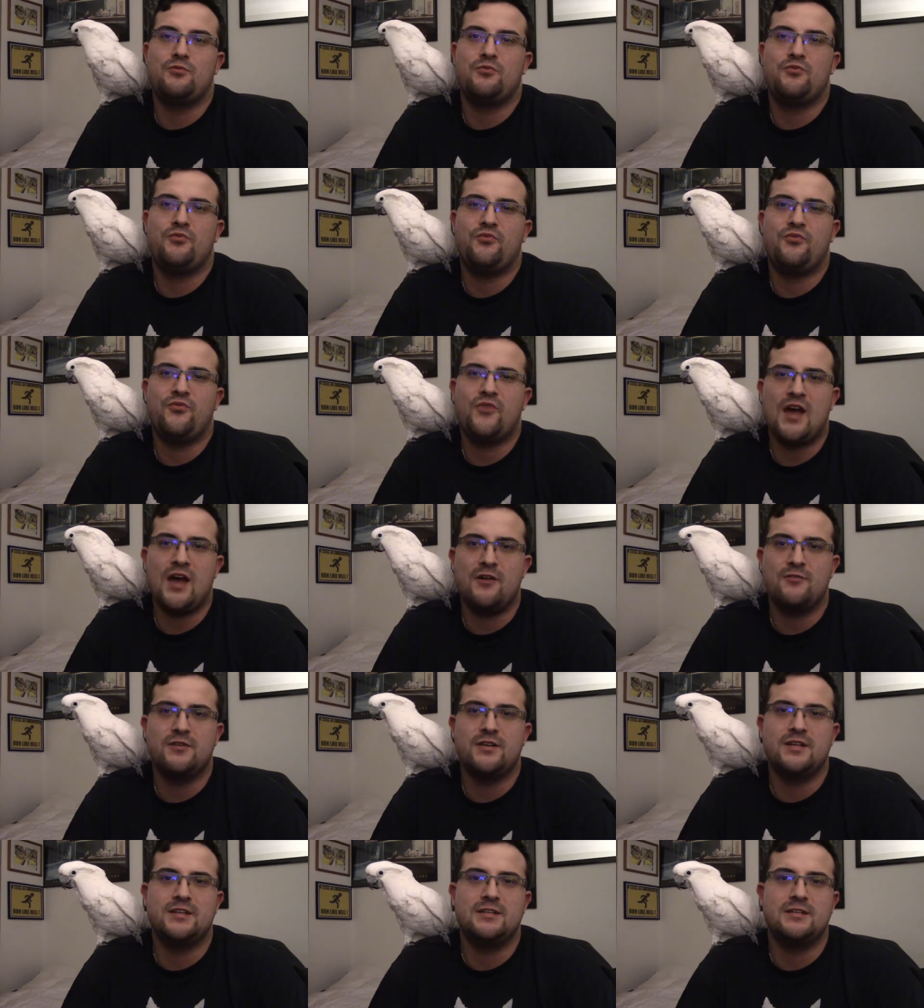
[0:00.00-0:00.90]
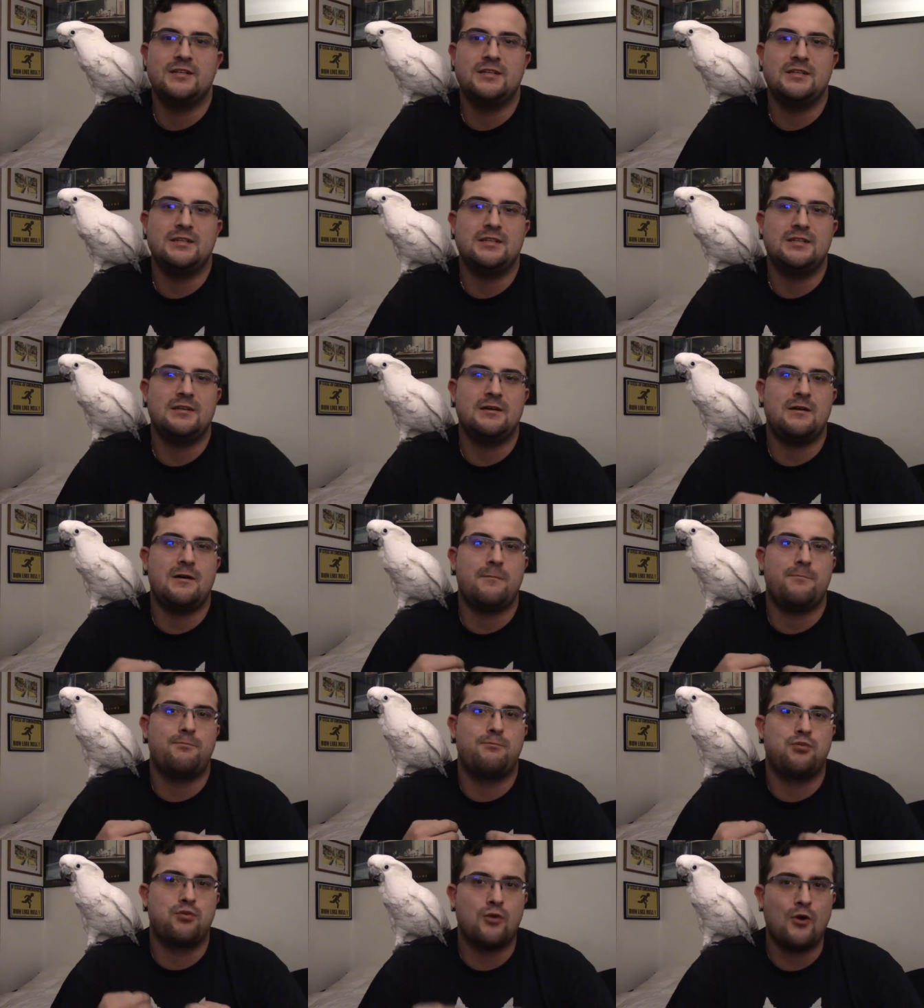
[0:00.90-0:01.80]
found it
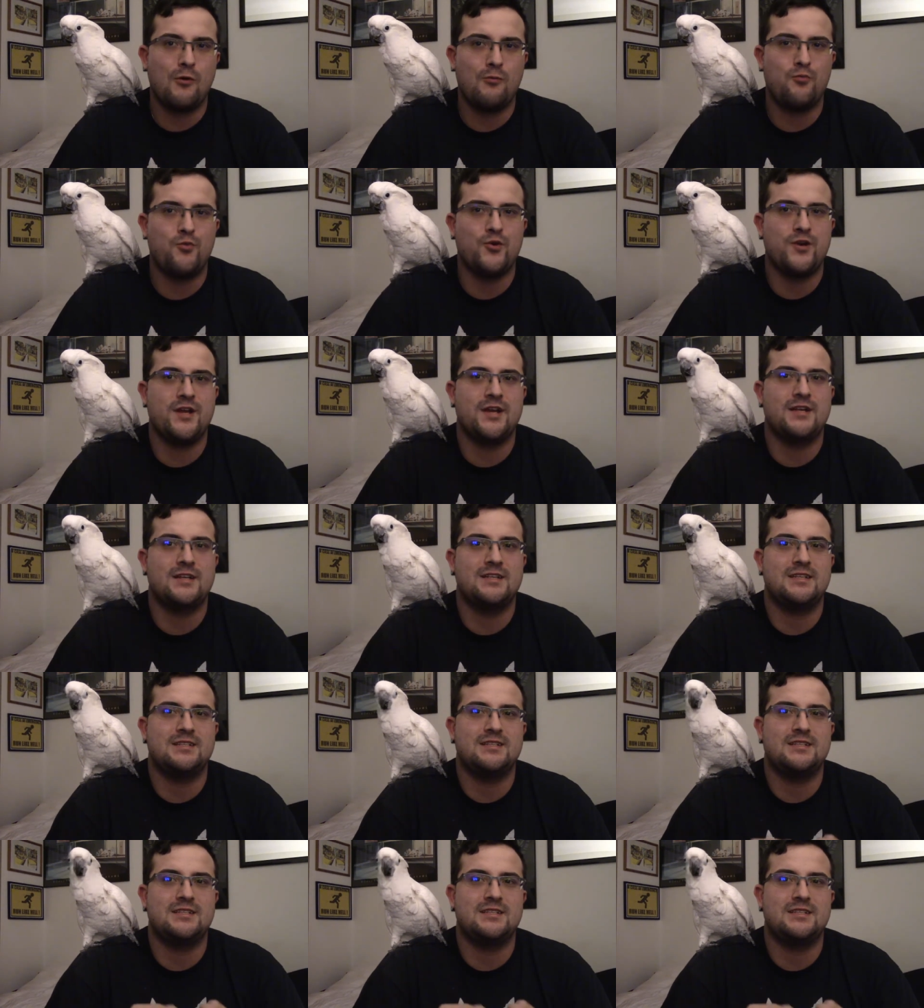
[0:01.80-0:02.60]
appropriate